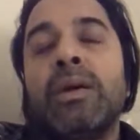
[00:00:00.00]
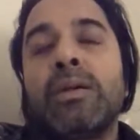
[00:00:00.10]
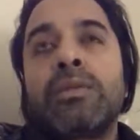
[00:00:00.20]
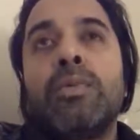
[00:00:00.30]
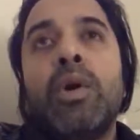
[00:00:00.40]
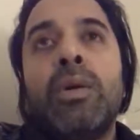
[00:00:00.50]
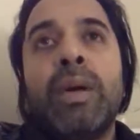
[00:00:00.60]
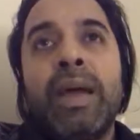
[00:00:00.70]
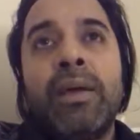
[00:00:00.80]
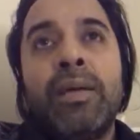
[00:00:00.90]
small
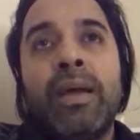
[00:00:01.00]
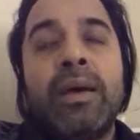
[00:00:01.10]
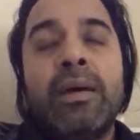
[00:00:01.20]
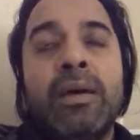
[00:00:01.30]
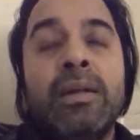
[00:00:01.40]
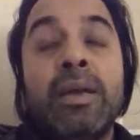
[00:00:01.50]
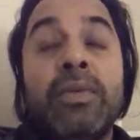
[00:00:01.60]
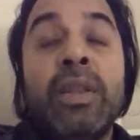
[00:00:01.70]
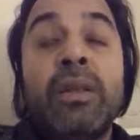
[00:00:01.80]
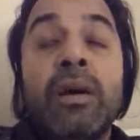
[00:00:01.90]
area in a
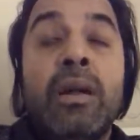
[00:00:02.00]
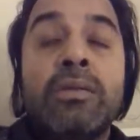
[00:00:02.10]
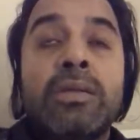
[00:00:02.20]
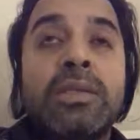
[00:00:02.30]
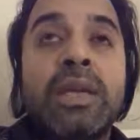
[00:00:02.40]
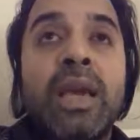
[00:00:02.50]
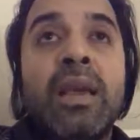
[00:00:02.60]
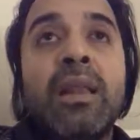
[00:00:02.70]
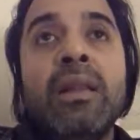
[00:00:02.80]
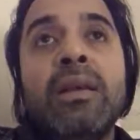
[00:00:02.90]
very large
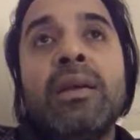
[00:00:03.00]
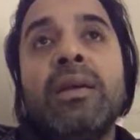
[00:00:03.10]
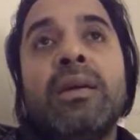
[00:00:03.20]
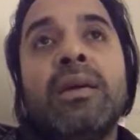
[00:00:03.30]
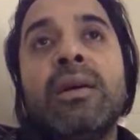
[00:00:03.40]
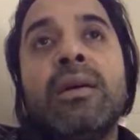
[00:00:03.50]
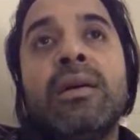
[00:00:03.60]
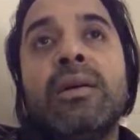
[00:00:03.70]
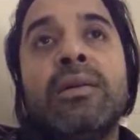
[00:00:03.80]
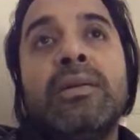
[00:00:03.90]
scale,
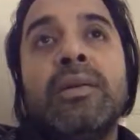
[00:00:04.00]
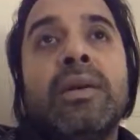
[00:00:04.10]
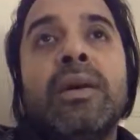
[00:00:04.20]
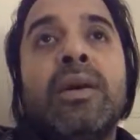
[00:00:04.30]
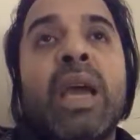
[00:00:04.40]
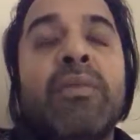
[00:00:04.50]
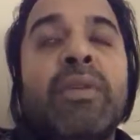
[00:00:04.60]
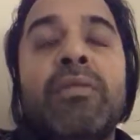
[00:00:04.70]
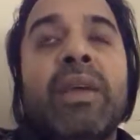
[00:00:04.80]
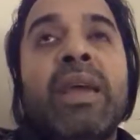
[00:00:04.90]
uh,
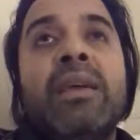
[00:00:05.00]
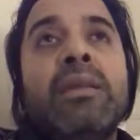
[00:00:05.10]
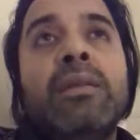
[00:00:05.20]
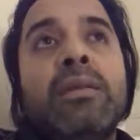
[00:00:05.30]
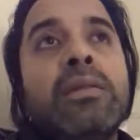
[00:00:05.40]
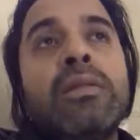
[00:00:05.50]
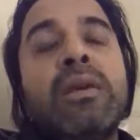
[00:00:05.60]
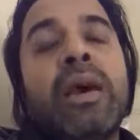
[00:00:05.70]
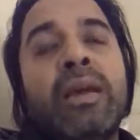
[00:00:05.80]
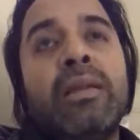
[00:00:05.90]
heavy rains,
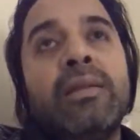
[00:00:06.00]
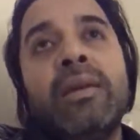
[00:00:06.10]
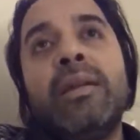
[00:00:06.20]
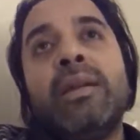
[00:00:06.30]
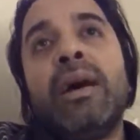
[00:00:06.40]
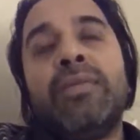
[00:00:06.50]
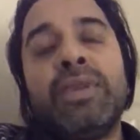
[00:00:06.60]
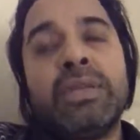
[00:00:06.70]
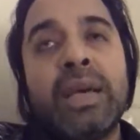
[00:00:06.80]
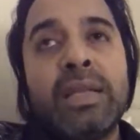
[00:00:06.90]
and then
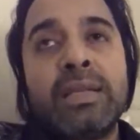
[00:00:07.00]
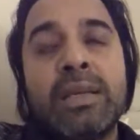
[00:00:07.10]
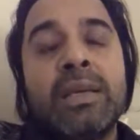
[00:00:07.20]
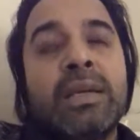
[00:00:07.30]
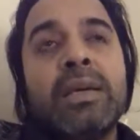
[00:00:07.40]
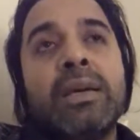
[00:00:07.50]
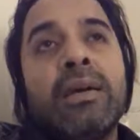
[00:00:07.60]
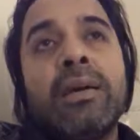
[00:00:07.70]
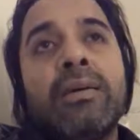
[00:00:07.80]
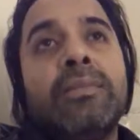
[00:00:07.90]
after that,
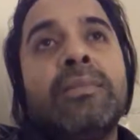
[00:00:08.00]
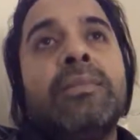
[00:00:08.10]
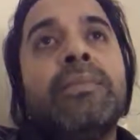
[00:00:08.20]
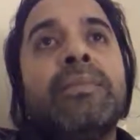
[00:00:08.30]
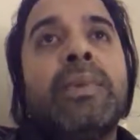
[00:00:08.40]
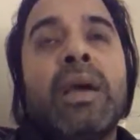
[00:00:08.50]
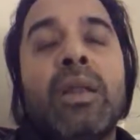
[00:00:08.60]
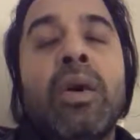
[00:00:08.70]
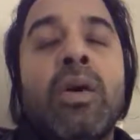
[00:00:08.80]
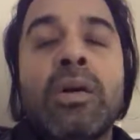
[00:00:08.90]
um, a
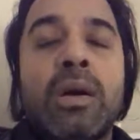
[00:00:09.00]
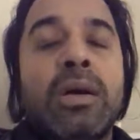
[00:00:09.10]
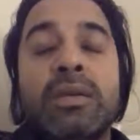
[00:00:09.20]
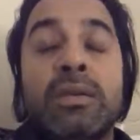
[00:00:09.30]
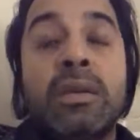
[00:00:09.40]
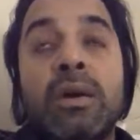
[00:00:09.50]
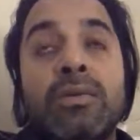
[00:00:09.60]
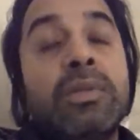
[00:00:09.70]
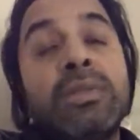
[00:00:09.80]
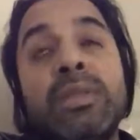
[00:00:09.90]
long drought
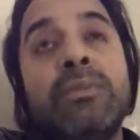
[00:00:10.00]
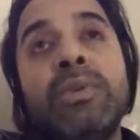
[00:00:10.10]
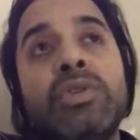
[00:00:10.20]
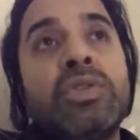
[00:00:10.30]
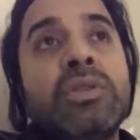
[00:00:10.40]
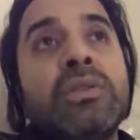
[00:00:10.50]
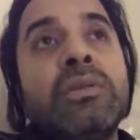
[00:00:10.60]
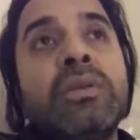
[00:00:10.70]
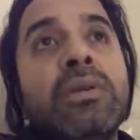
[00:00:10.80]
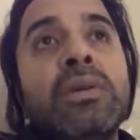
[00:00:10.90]
situation
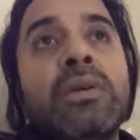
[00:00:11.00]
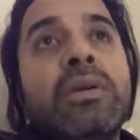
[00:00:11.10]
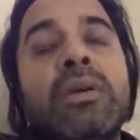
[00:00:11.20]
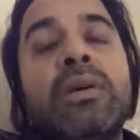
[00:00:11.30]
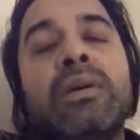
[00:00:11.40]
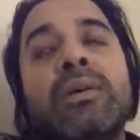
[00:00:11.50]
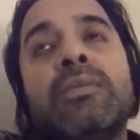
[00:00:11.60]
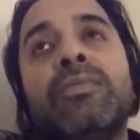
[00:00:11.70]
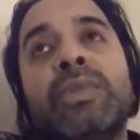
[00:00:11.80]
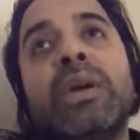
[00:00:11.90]

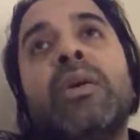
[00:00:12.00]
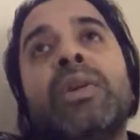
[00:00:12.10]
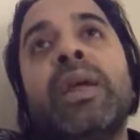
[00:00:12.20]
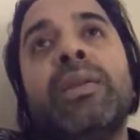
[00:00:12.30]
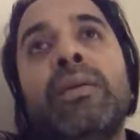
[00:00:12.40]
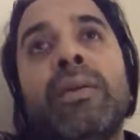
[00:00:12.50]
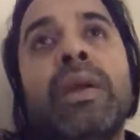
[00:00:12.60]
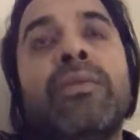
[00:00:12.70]
without any rain